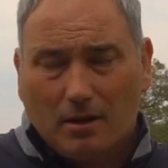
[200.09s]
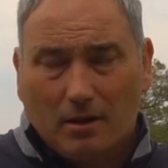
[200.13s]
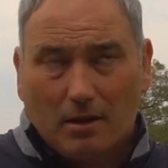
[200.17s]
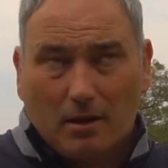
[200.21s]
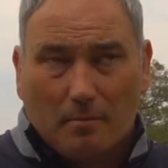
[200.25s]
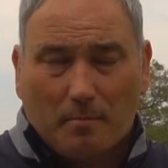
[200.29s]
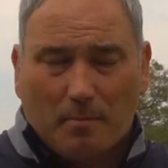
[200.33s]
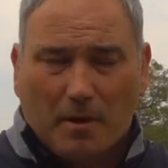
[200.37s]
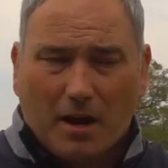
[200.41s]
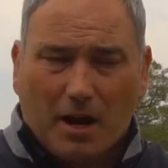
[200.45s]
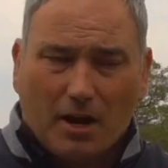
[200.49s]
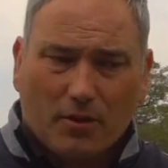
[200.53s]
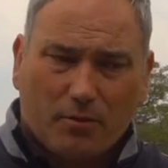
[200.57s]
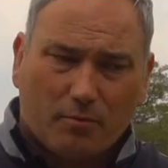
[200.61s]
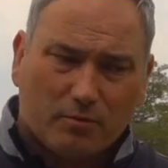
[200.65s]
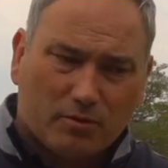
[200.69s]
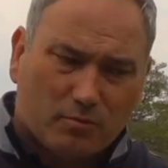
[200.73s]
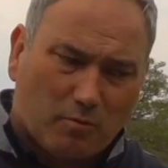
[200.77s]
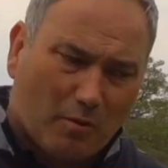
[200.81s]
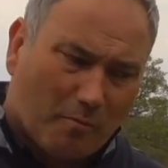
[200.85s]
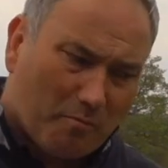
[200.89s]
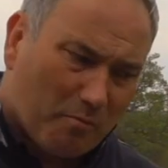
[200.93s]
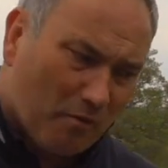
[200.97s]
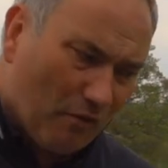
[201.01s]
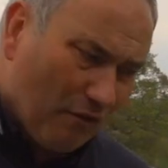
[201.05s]
The path was
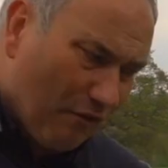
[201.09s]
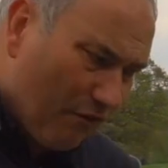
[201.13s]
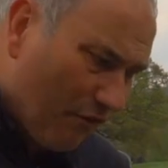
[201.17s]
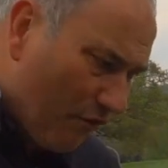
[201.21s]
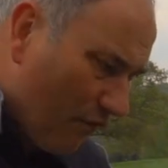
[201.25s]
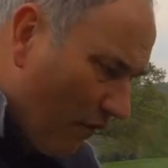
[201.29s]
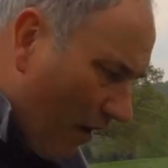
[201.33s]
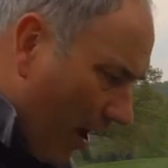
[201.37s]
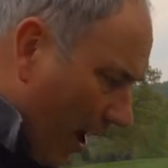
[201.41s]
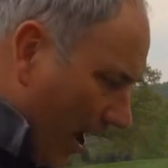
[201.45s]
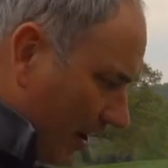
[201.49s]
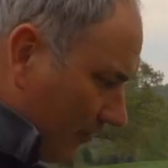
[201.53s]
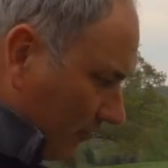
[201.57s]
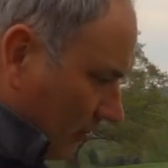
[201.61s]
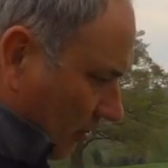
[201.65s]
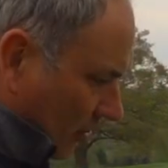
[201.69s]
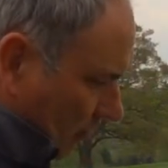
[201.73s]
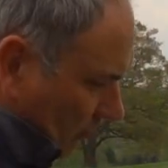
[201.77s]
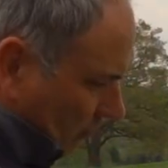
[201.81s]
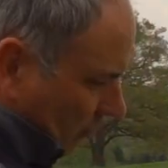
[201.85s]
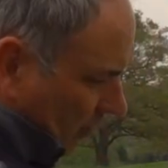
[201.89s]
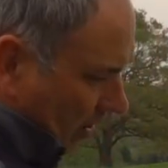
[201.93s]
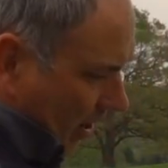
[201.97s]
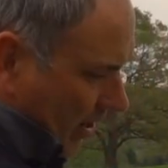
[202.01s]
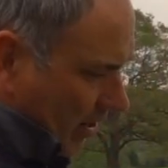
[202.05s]
1.5 to the
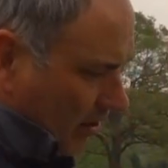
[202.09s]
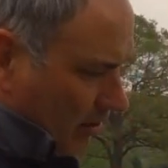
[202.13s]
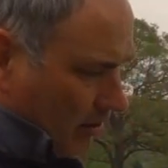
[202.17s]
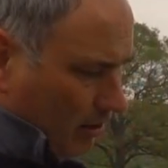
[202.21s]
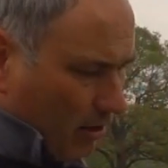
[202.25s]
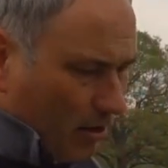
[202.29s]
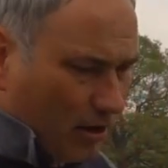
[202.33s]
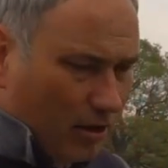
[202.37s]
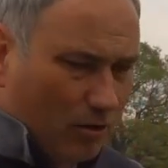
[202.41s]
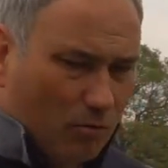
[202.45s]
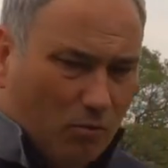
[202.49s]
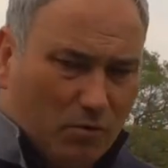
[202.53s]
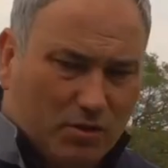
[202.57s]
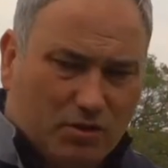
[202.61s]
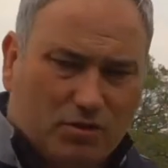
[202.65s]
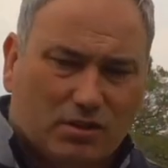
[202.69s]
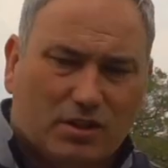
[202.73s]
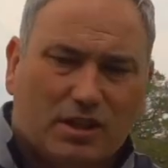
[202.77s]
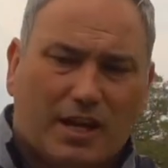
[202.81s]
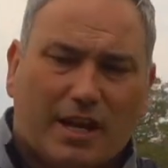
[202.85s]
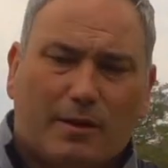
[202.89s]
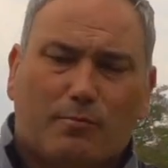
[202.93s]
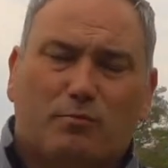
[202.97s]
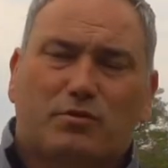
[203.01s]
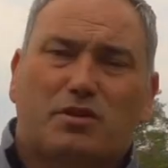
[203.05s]
right, which
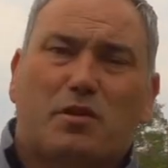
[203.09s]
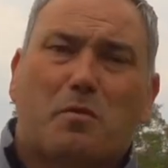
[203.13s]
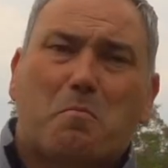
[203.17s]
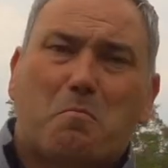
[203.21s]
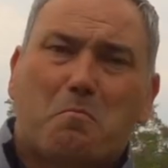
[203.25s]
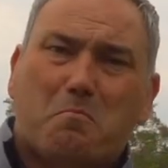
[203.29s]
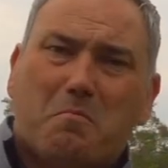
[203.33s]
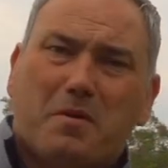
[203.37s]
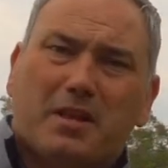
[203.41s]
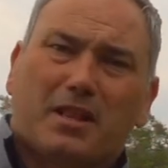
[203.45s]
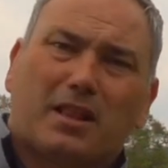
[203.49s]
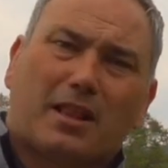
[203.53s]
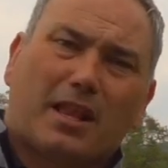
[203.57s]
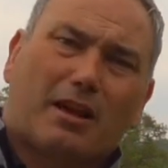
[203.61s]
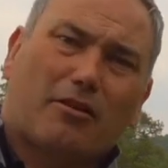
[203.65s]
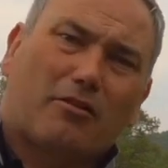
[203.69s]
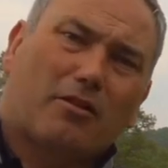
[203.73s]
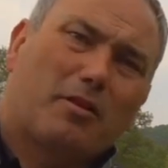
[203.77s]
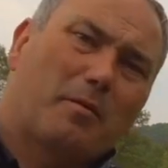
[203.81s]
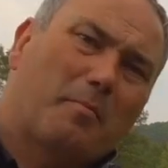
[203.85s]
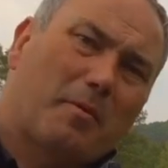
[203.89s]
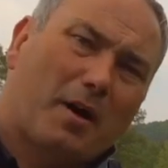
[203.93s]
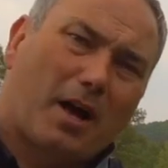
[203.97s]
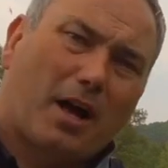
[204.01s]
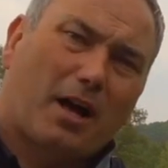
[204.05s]
again was the middle out
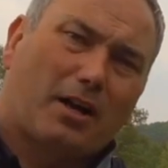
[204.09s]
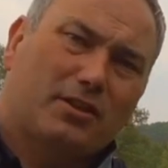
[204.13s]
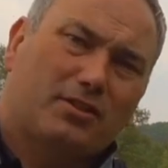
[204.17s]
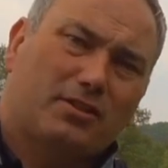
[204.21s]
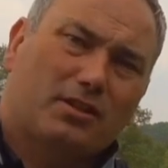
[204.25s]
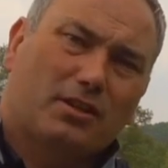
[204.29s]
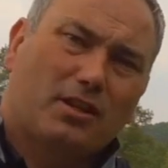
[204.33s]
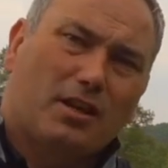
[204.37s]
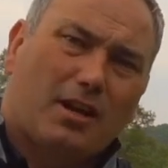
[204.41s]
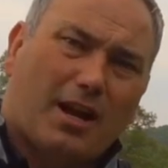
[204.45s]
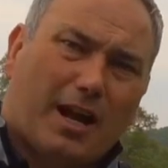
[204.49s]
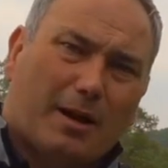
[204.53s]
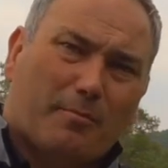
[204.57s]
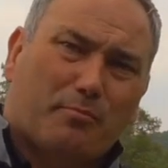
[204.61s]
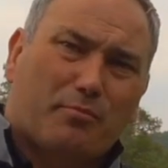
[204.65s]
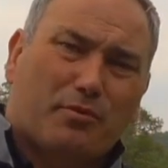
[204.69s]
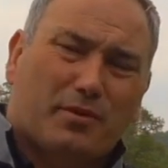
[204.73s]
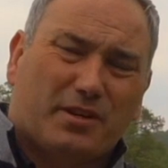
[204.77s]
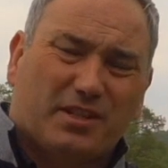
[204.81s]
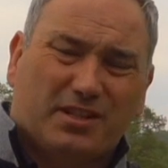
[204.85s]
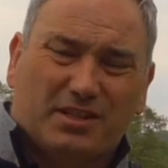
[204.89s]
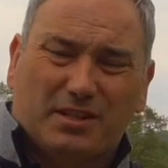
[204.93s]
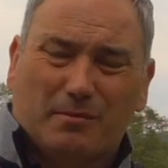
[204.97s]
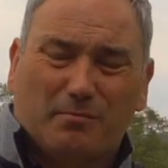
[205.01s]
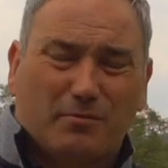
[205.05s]
of the pass and
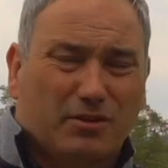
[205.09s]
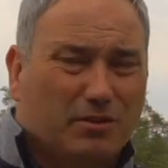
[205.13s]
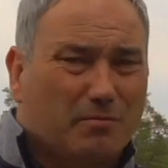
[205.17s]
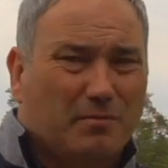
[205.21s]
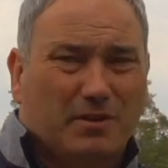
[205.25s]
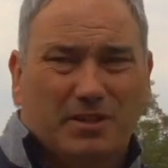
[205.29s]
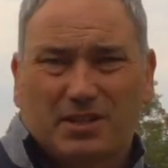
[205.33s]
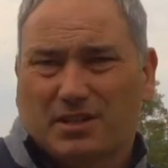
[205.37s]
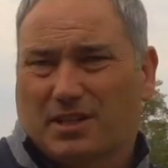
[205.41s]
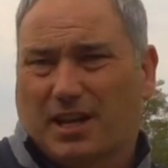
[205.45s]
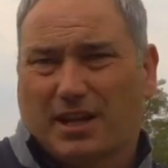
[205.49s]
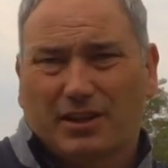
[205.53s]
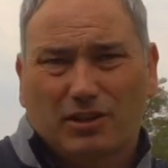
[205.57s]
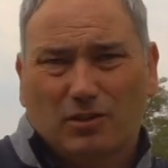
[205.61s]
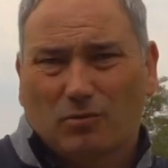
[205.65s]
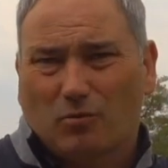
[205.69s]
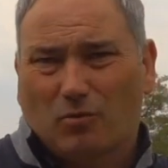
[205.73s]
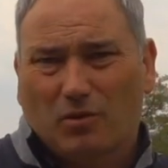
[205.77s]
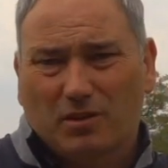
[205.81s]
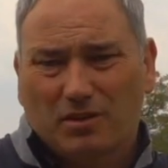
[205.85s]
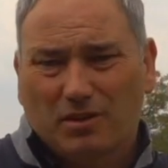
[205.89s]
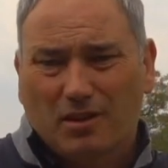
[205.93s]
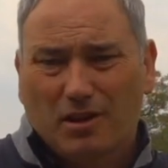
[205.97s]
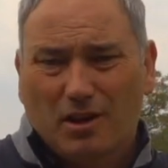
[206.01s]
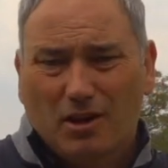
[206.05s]
pretty similar to my standard
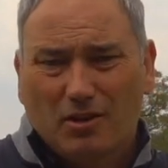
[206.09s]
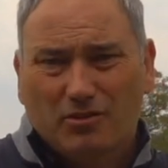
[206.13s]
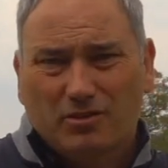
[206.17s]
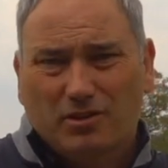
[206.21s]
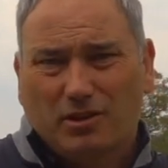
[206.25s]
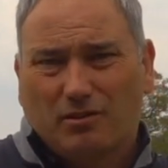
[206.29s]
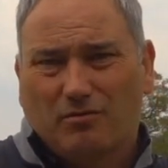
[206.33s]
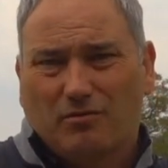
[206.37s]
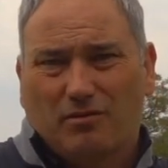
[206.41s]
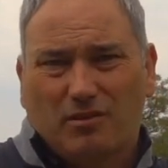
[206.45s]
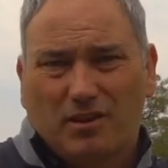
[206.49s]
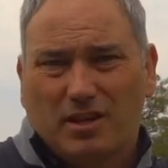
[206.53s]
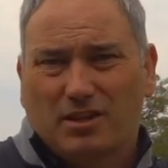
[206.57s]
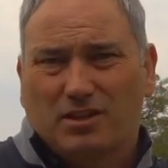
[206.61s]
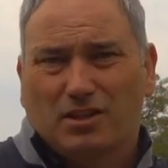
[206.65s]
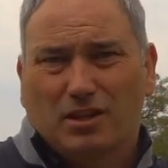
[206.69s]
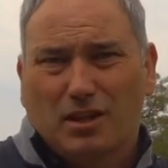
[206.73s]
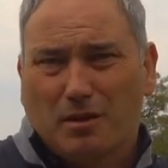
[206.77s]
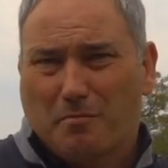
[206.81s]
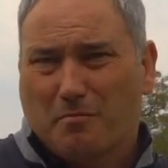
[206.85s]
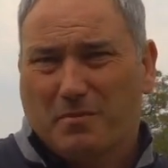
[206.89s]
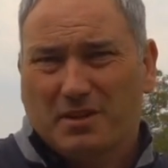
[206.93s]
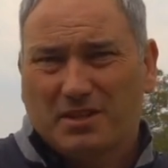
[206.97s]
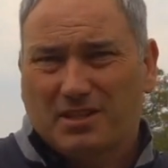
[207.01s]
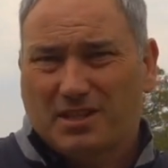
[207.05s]
one. So this and
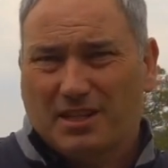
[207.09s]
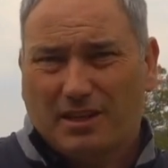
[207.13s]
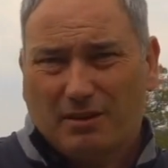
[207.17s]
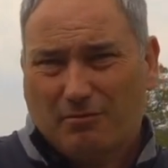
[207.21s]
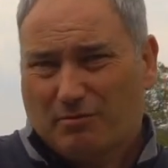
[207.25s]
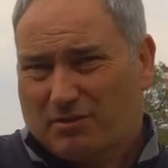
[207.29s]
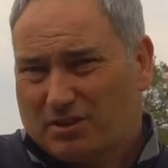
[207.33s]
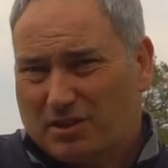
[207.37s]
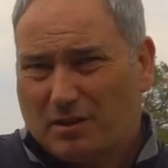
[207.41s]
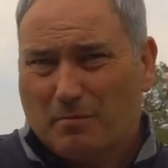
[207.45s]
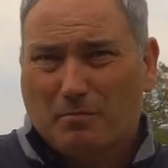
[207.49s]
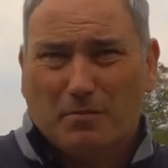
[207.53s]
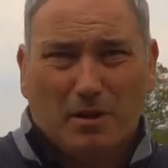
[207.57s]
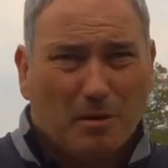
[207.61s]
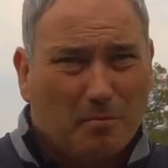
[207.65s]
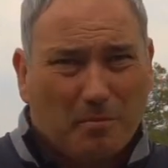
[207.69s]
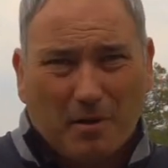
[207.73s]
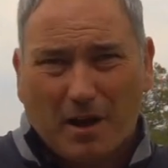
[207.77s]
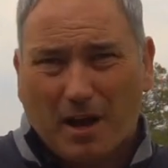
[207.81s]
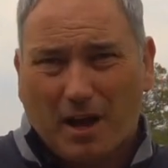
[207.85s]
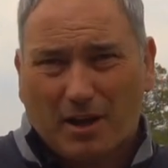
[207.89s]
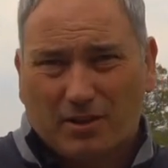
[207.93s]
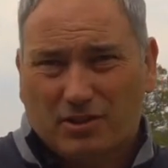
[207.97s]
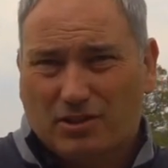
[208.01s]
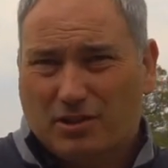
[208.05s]
the mid tee was similar
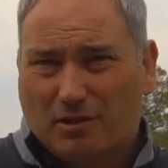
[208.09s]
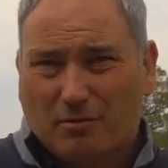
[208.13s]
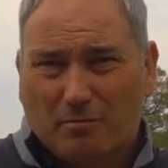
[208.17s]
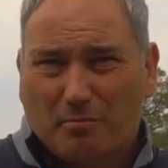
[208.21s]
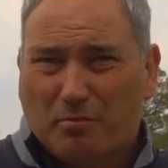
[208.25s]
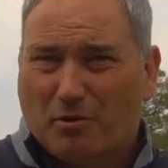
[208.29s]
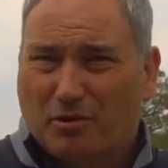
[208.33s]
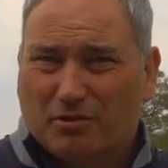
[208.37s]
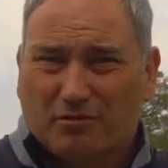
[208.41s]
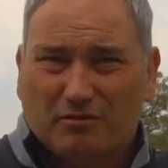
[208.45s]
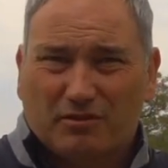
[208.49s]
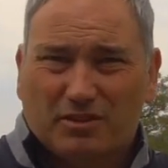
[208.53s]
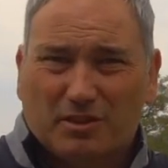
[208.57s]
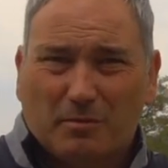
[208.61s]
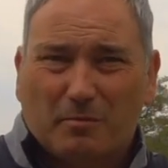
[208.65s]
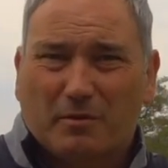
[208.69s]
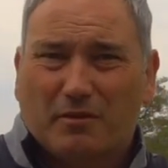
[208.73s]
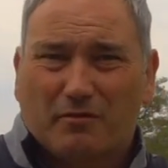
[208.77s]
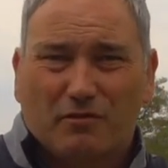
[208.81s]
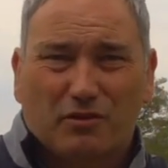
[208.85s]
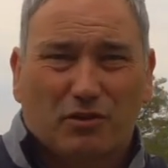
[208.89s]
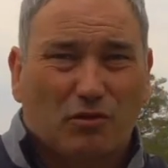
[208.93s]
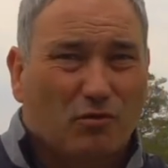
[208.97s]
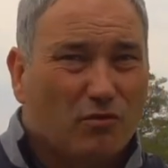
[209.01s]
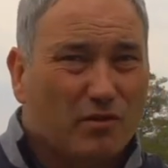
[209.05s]
pass, you know, point something
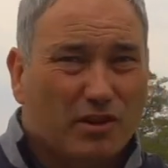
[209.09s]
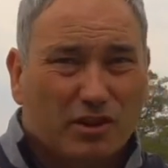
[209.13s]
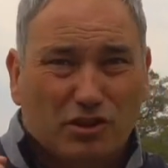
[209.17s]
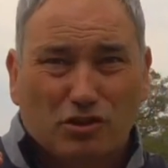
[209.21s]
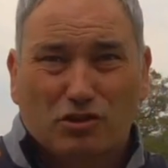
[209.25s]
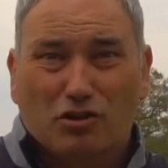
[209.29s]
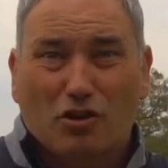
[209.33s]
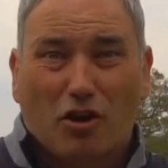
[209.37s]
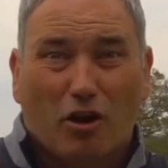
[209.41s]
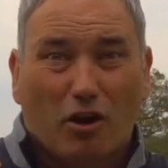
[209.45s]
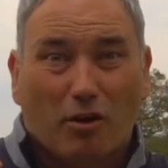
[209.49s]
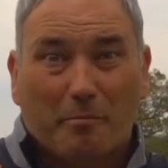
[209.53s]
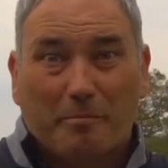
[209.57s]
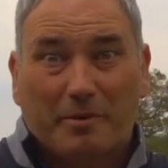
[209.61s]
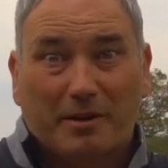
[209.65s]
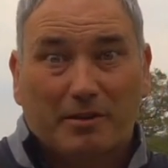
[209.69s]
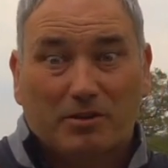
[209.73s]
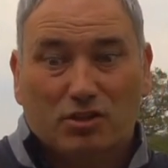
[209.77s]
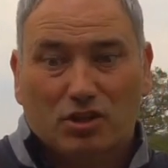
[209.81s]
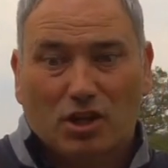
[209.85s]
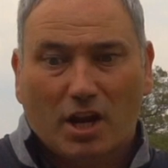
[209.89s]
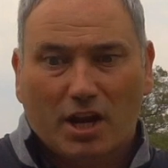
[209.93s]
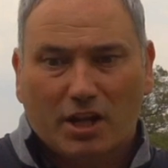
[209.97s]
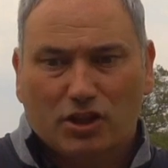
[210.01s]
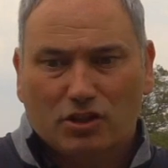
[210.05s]
of a degree, not a big
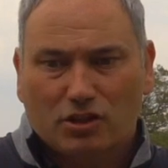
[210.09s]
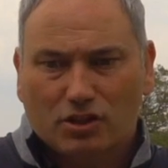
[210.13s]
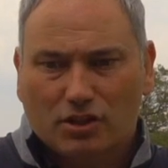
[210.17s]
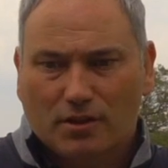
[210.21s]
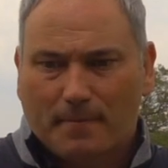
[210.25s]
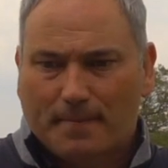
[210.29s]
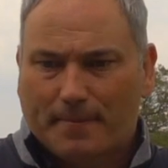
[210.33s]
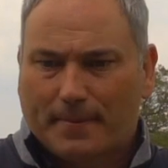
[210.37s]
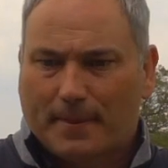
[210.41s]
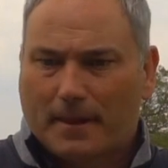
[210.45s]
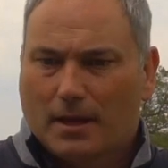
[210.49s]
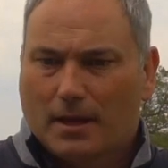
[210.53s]
change.